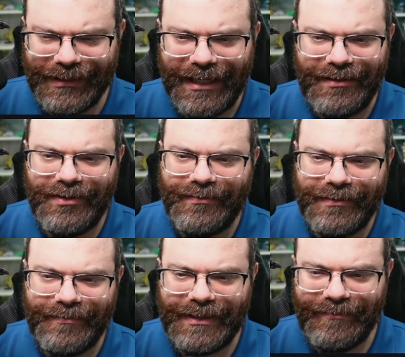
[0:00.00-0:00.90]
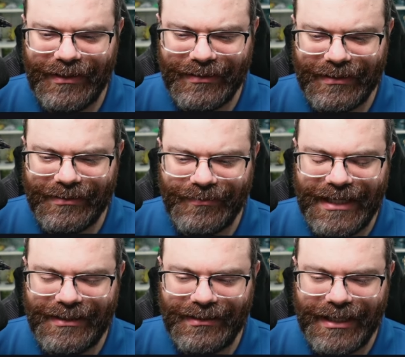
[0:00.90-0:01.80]
I don't know. I mean, it could
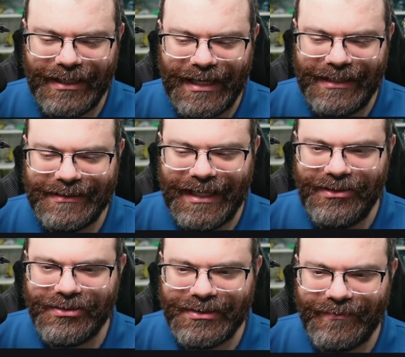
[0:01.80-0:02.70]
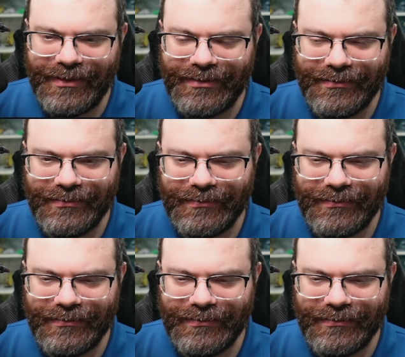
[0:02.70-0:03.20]
be ending like sh or something.